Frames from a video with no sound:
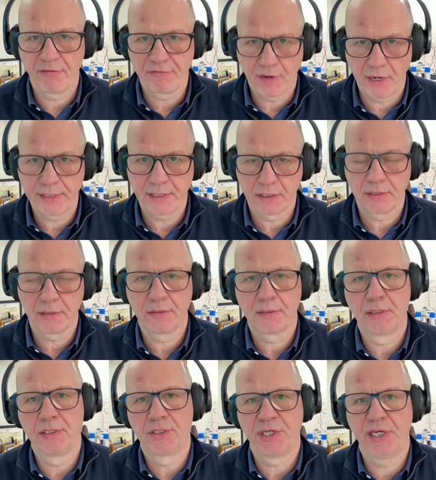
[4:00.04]
final
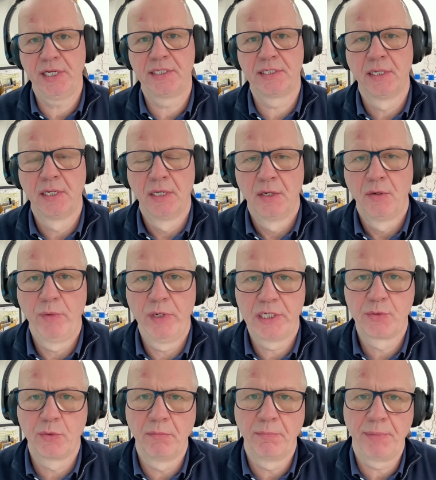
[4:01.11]
sheet,
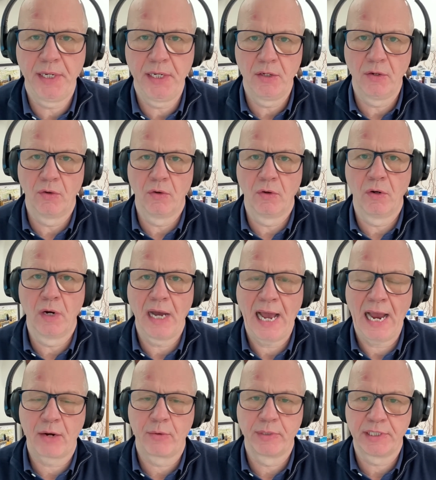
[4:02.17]
which will be your
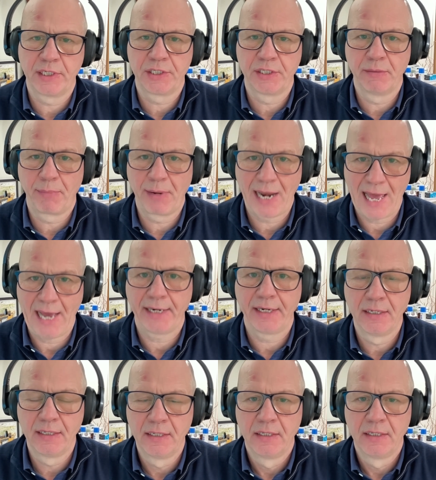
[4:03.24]
acquisition plan.